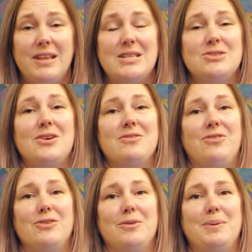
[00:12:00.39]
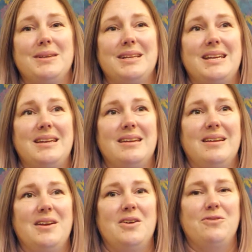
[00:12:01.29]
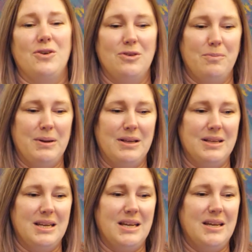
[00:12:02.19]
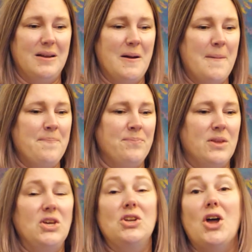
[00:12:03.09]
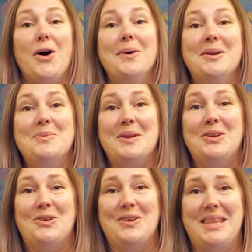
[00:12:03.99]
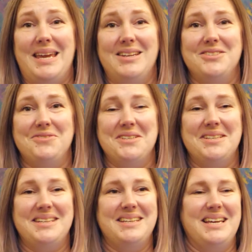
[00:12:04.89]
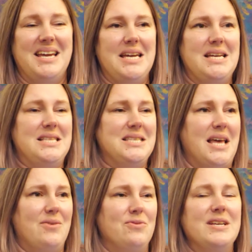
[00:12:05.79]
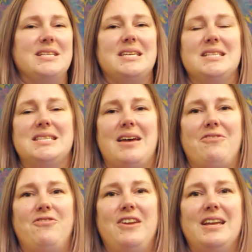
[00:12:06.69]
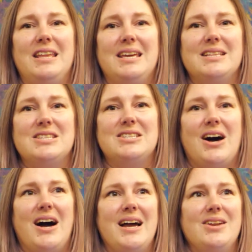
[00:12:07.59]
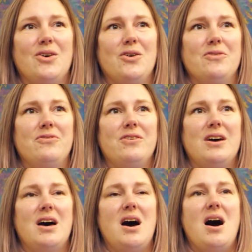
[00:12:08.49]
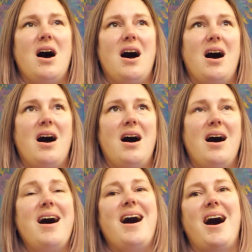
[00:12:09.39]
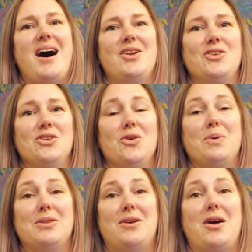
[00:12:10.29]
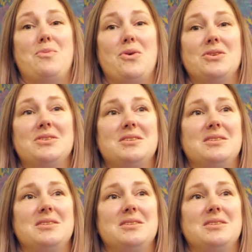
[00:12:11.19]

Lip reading: That's not vulnerability. Vulnerability, you know it when you're on the edge of it. It's that risk, it's that feeling inside of, I don't know whether I want